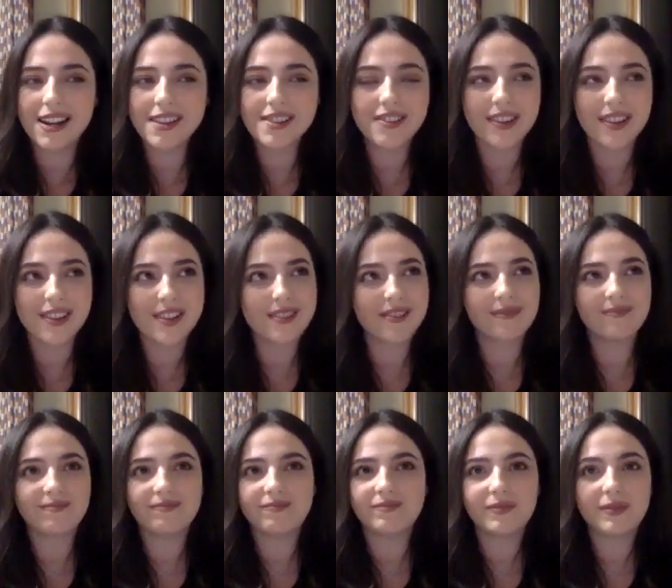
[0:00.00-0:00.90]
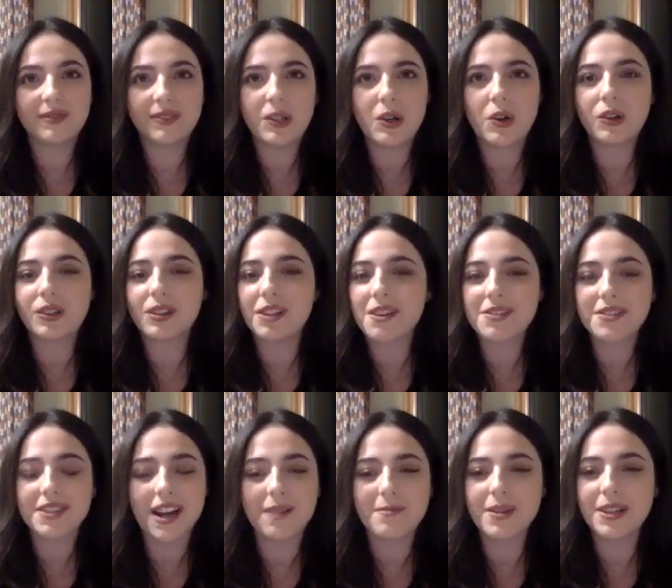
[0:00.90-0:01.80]
So God knows
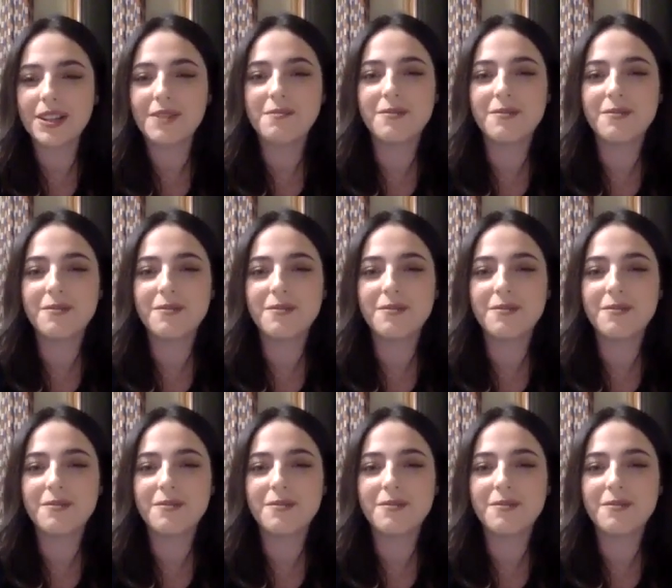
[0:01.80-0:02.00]
how many